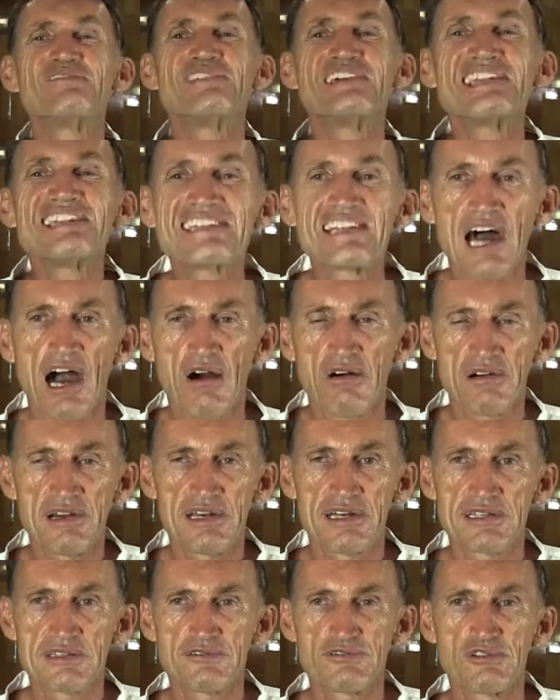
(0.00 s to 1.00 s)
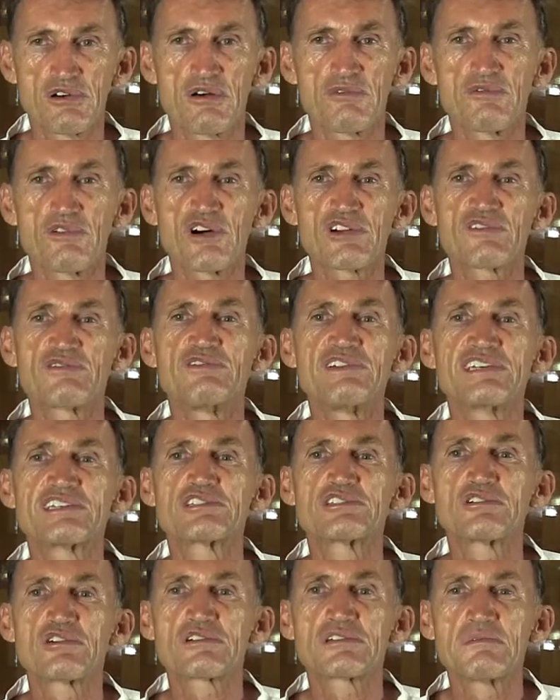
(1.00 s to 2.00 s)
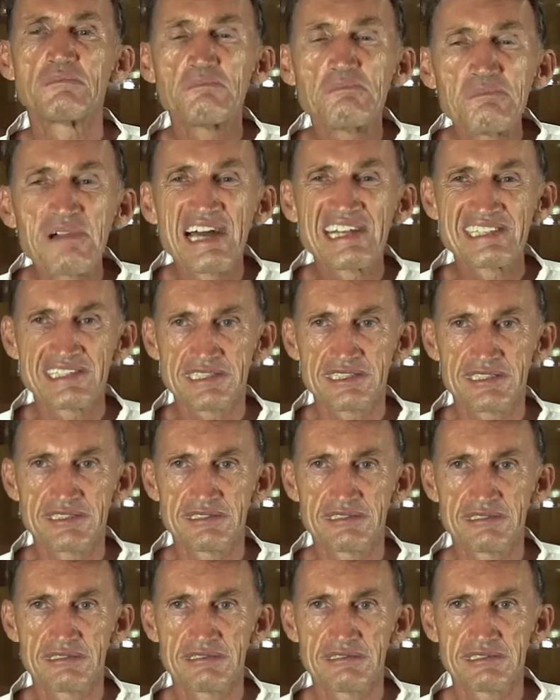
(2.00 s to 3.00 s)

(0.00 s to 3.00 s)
we know it for what we should mention